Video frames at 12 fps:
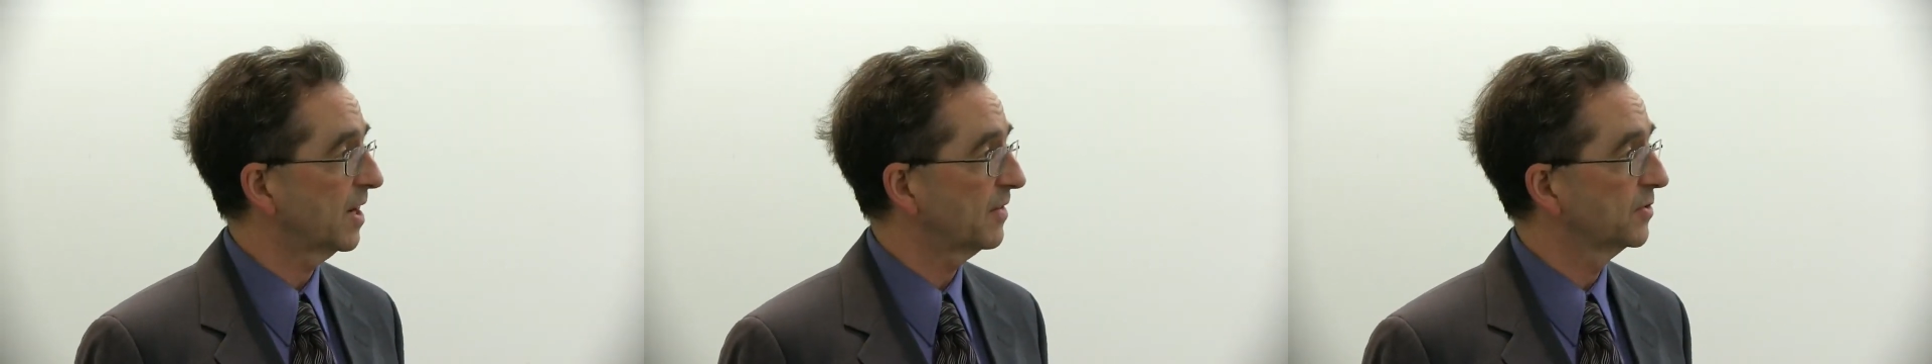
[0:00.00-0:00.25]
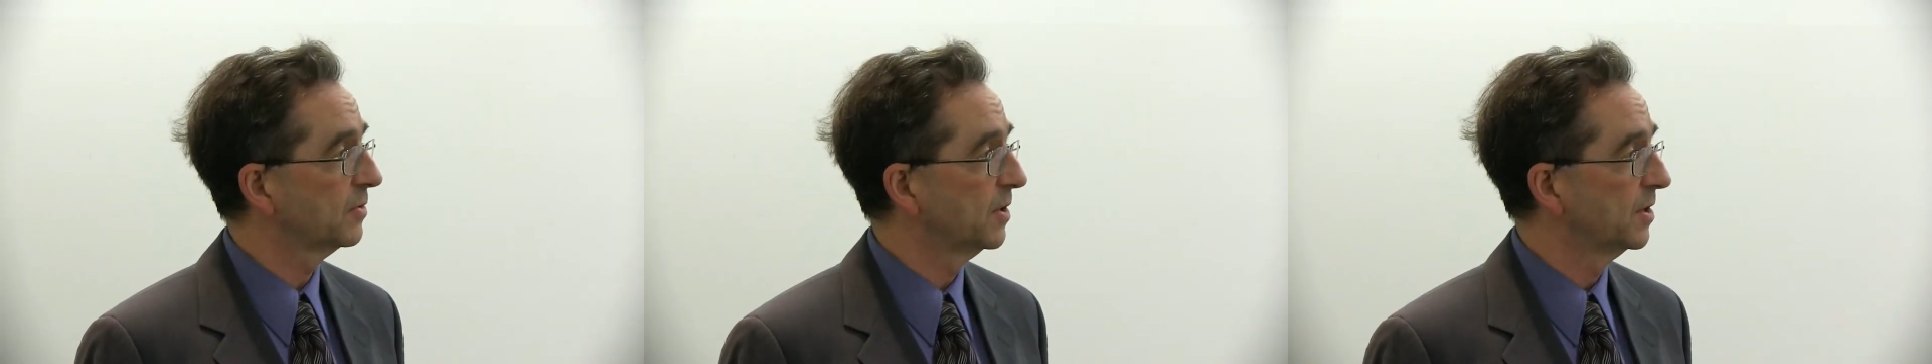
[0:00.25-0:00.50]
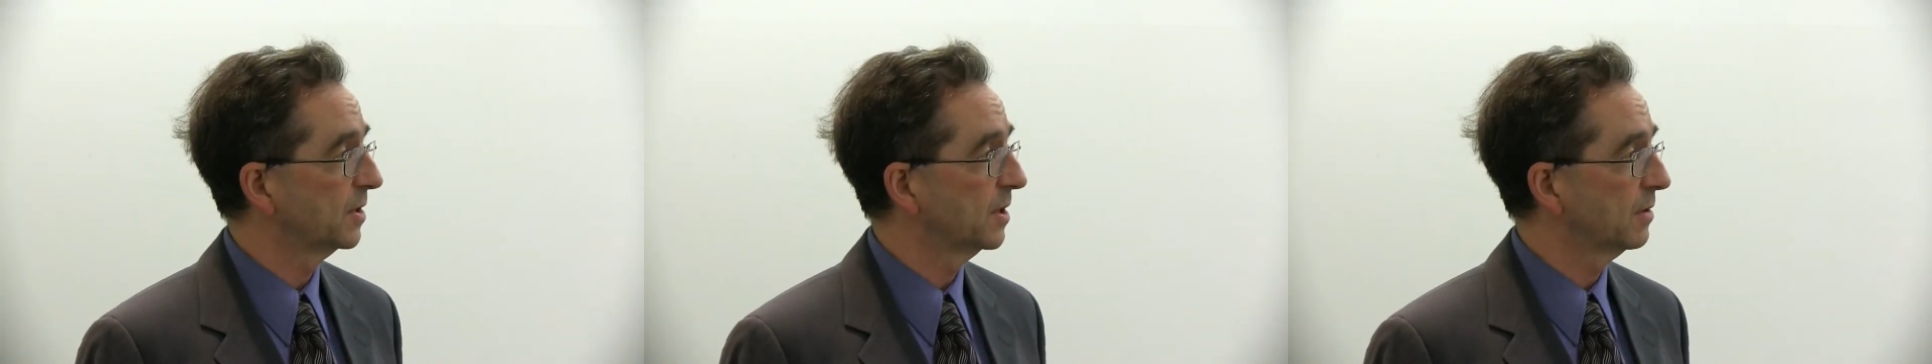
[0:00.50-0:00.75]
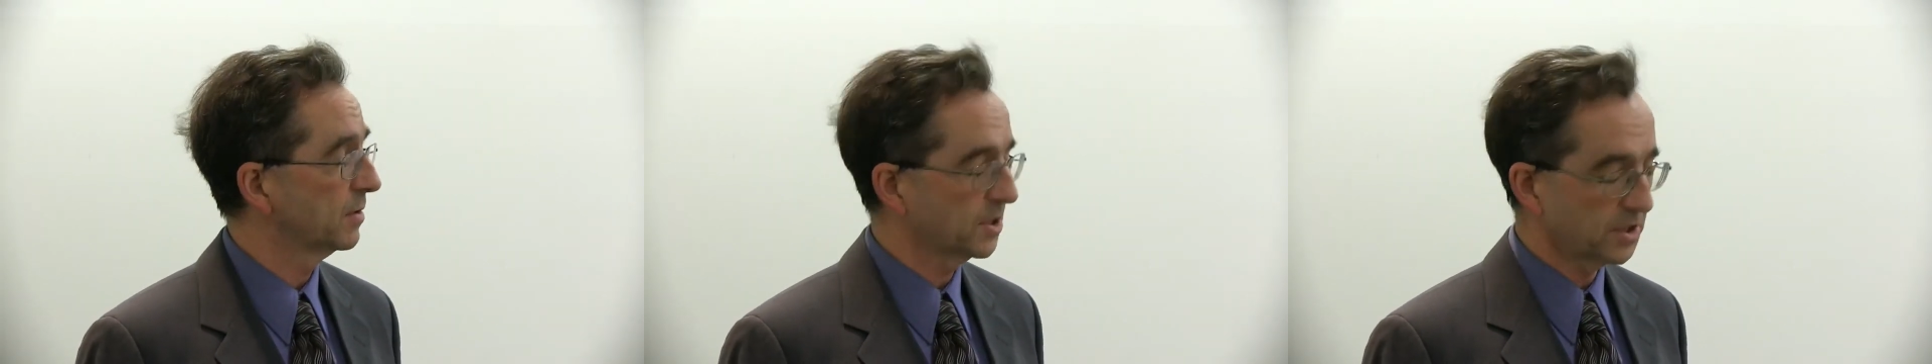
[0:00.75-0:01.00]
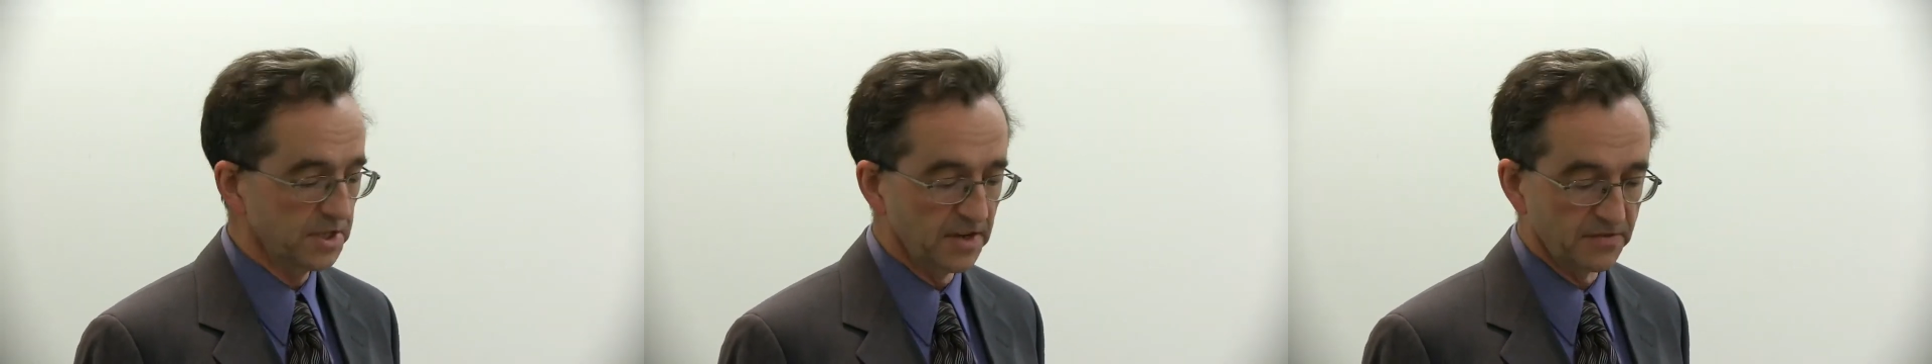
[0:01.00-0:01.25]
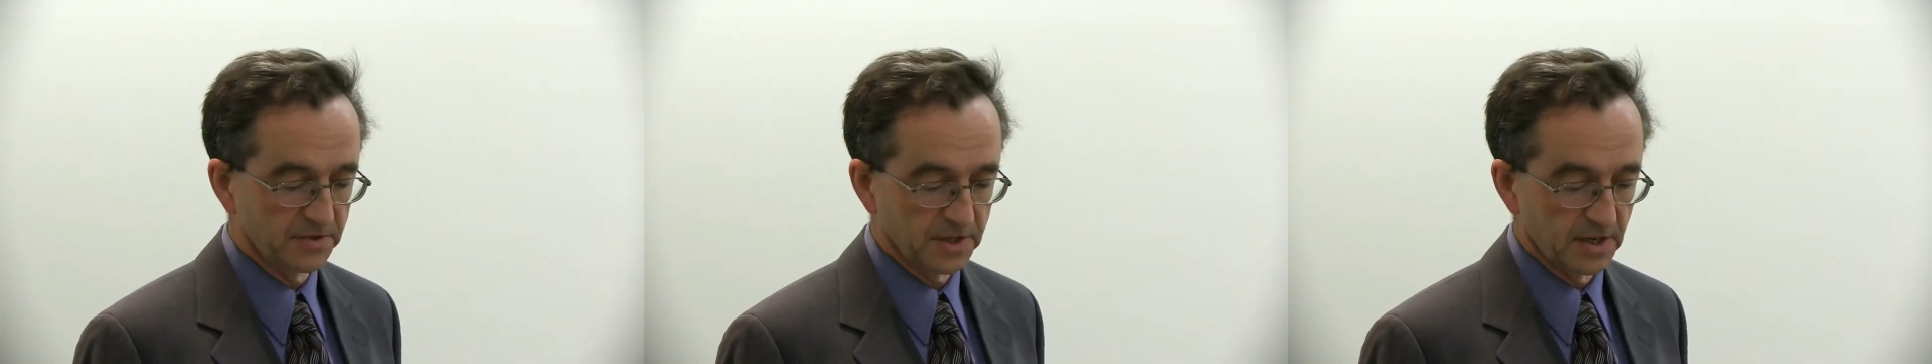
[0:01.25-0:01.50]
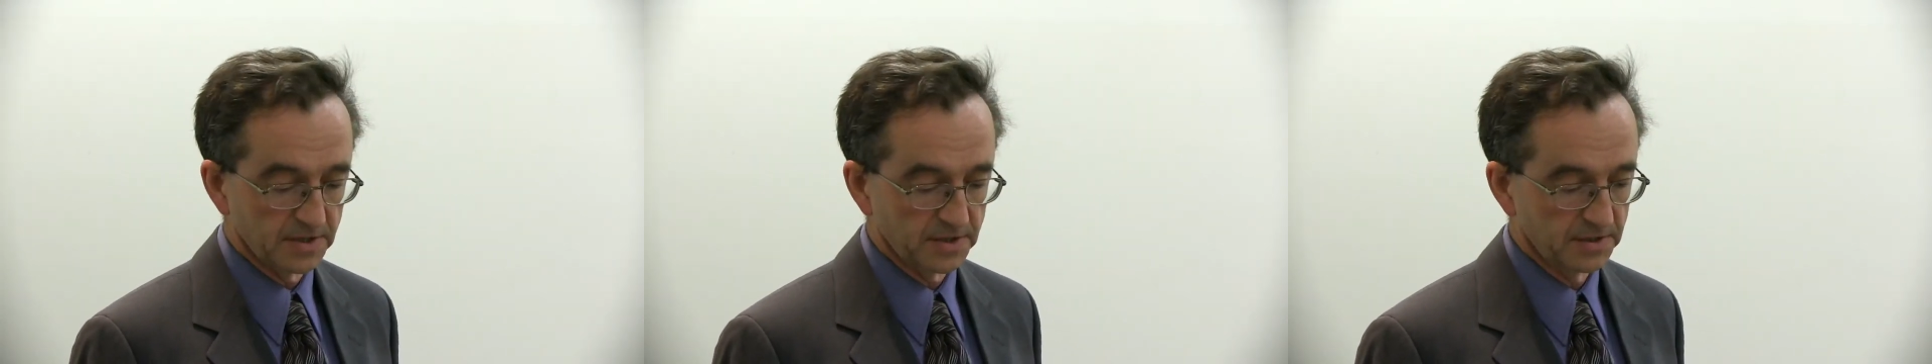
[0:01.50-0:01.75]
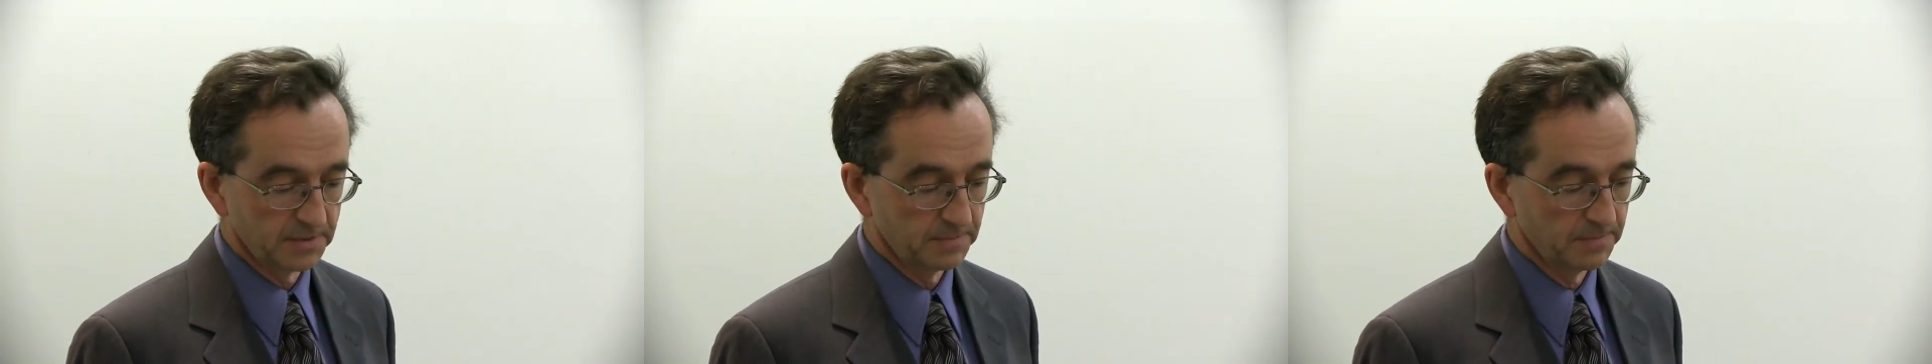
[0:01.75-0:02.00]
have to undergo a sniff
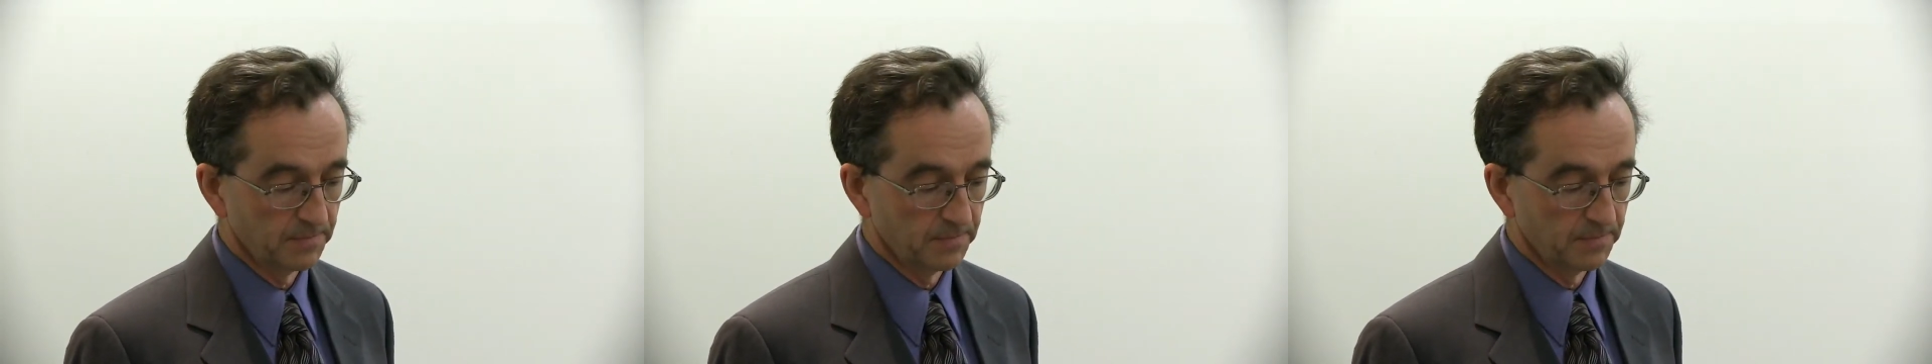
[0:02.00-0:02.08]
test